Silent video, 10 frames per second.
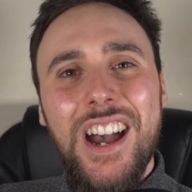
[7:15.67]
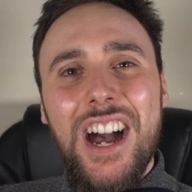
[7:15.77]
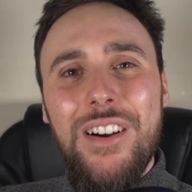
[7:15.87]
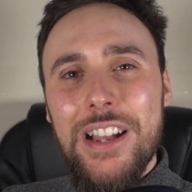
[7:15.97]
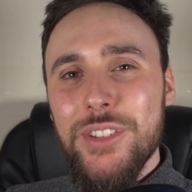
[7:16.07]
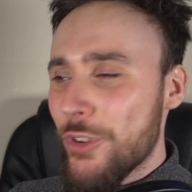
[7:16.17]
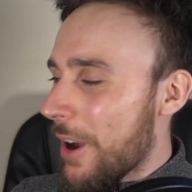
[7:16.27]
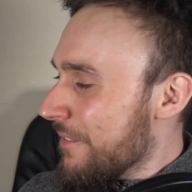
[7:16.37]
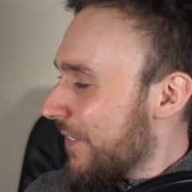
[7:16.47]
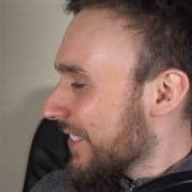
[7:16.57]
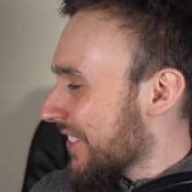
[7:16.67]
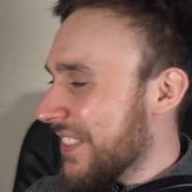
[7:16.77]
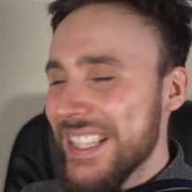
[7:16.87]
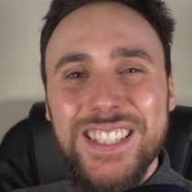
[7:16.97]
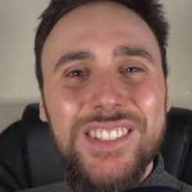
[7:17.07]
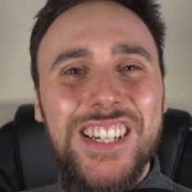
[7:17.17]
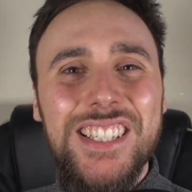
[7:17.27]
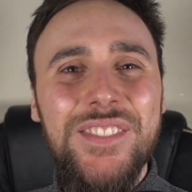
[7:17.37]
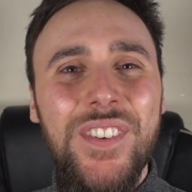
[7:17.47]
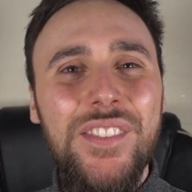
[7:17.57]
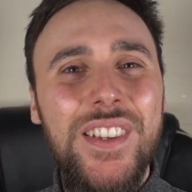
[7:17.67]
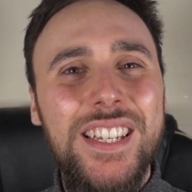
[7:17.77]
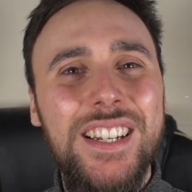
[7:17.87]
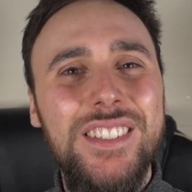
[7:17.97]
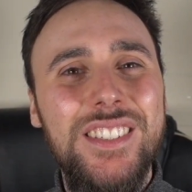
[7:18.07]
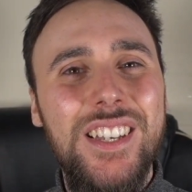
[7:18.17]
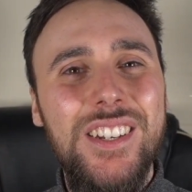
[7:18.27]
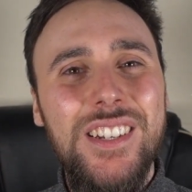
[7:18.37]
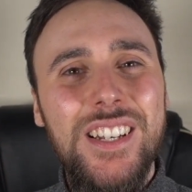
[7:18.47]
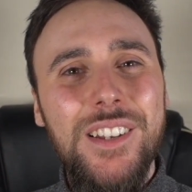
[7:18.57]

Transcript: I try and put some Easter eggs in my videos, so